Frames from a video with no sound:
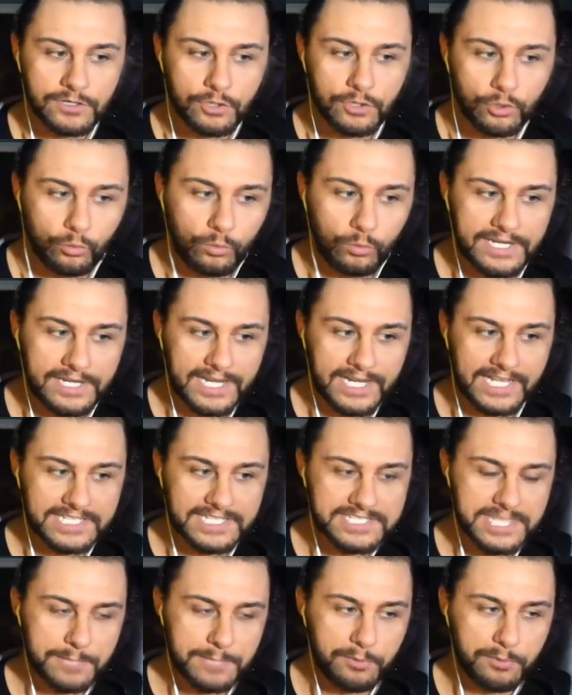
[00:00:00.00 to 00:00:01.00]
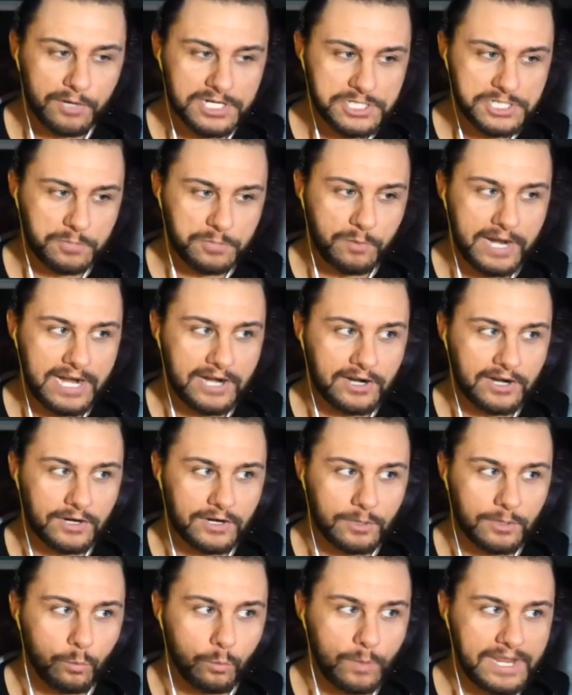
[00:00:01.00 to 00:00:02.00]
when it gets to the point to
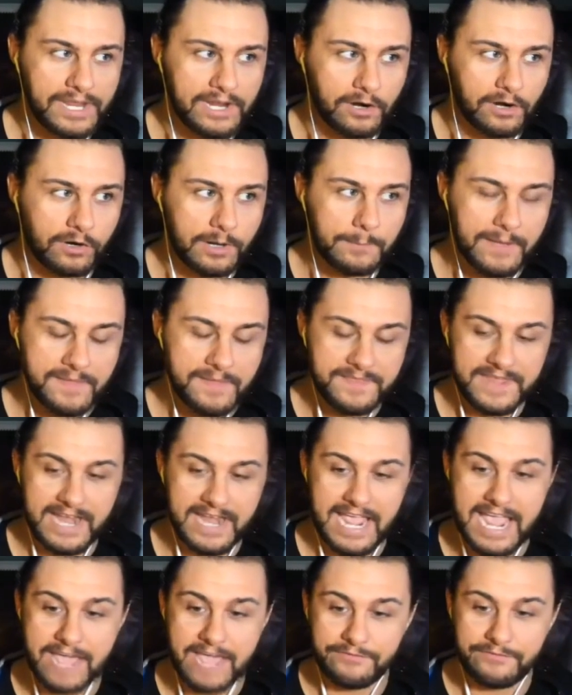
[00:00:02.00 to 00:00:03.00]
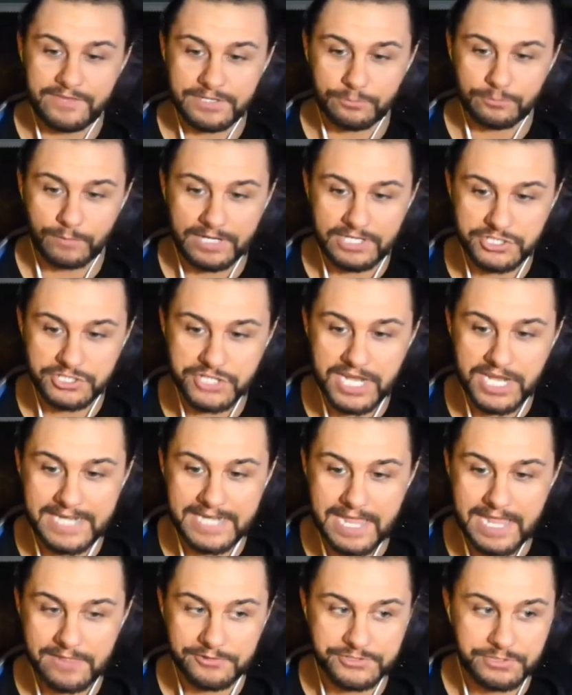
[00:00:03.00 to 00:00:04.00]
where we are a month and a half into Ricochet
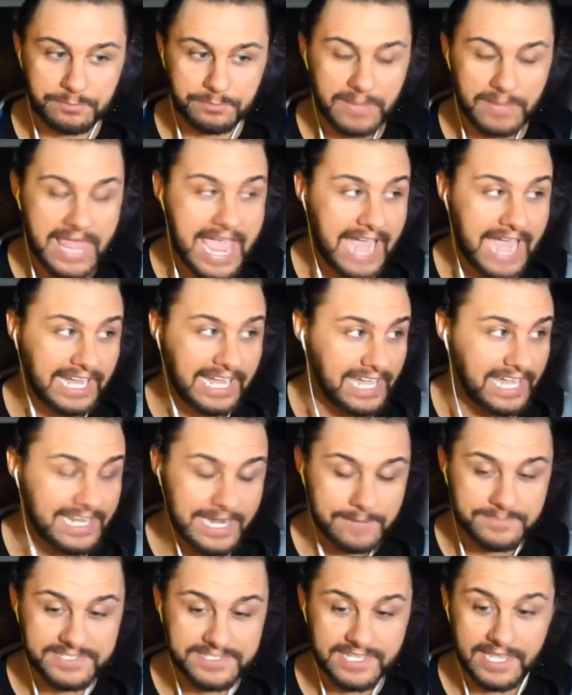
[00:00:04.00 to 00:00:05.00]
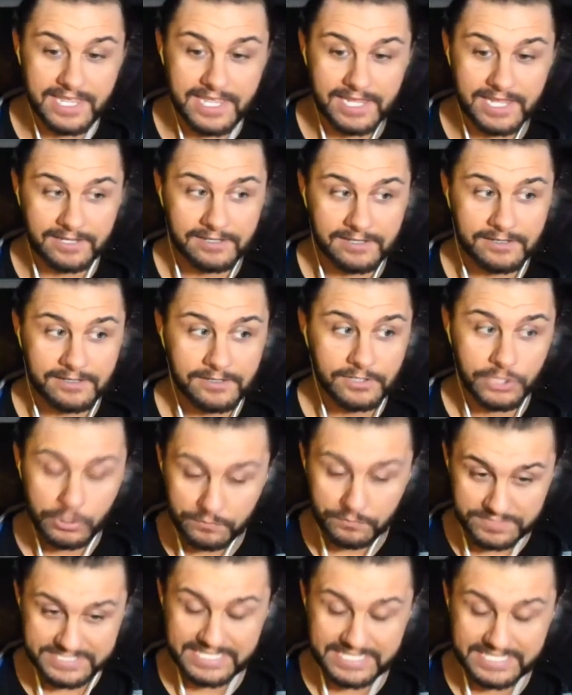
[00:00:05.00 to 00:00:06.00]
and Aleister Black, and I'm saying
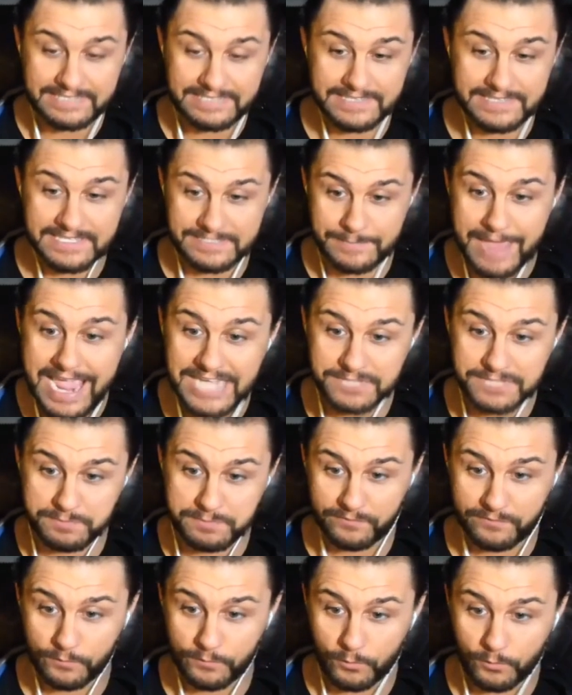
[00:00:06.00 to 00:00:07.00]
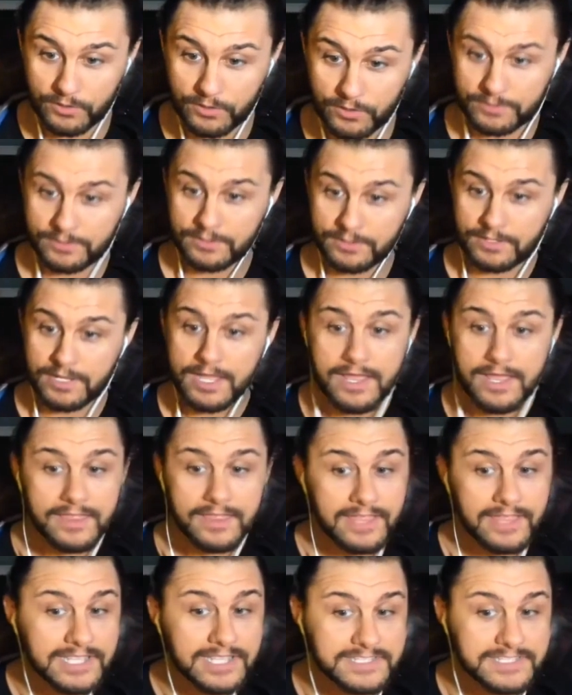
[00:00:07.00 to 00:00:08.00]
you've seen this match before,
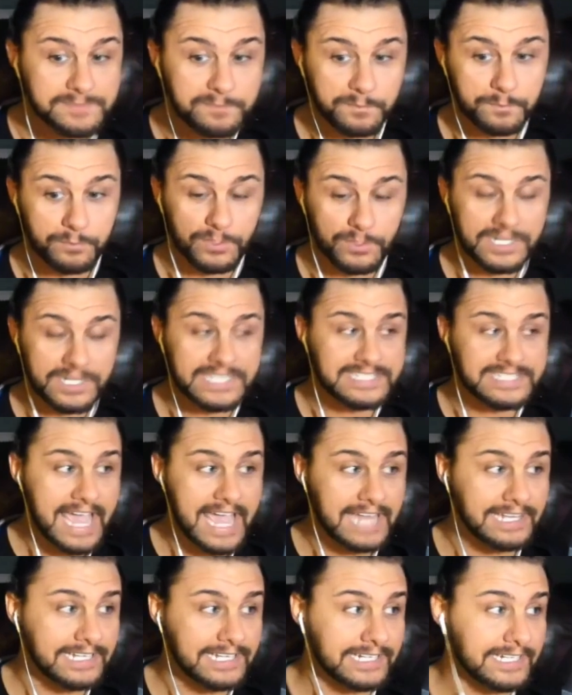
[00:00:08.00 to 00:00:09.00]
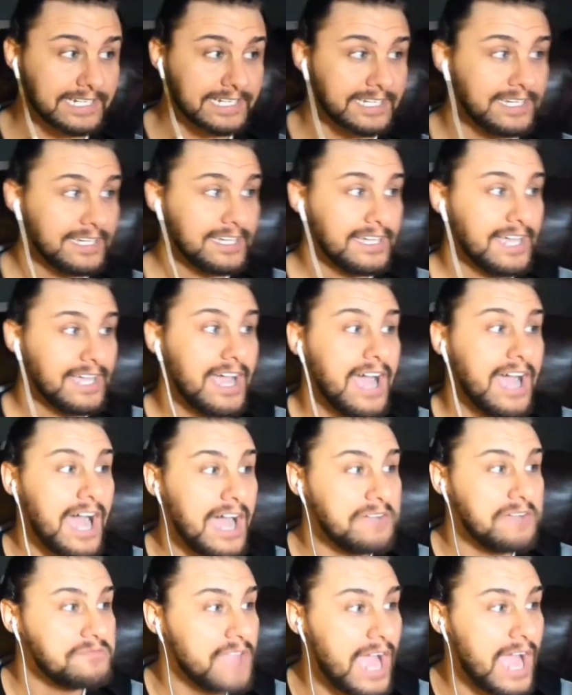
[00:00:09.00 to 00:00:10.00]
right? That's pretty telling.
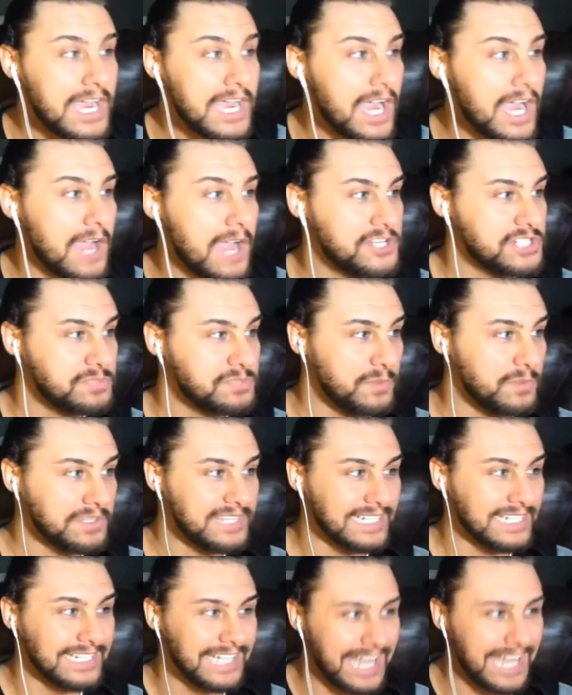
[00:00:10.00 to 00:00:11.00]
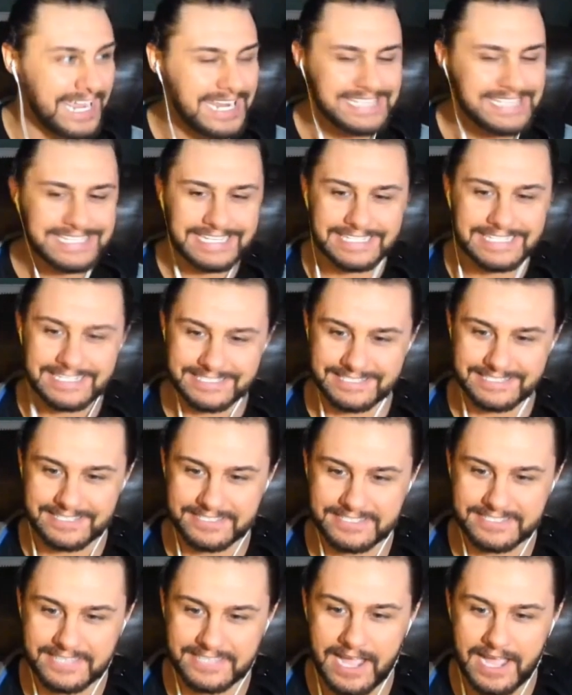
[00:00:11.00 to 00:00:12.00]
I, I just want the laziness to
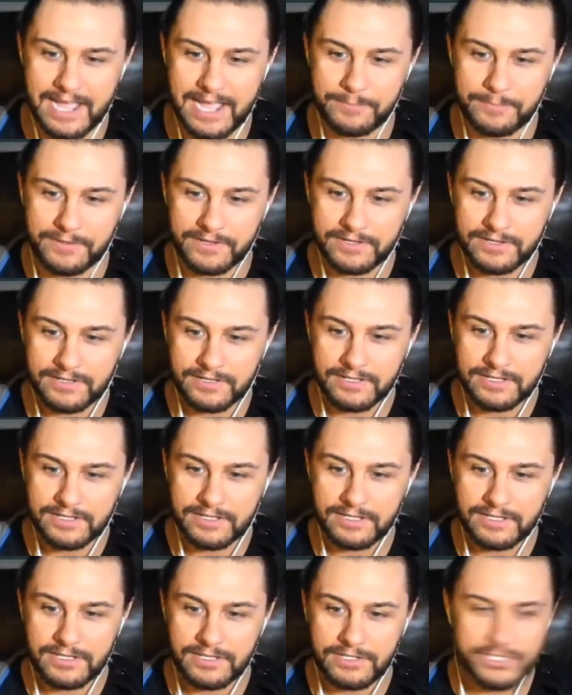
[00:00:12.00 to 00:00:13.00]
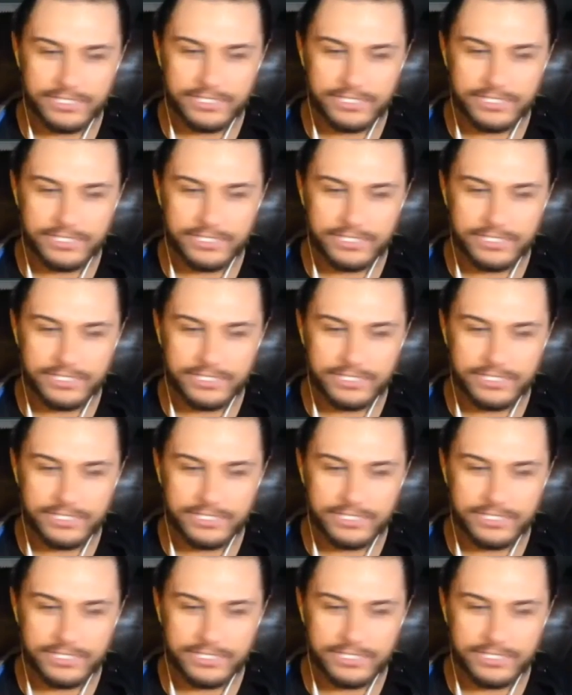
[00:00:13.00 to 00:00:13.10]
stop. Yeah. You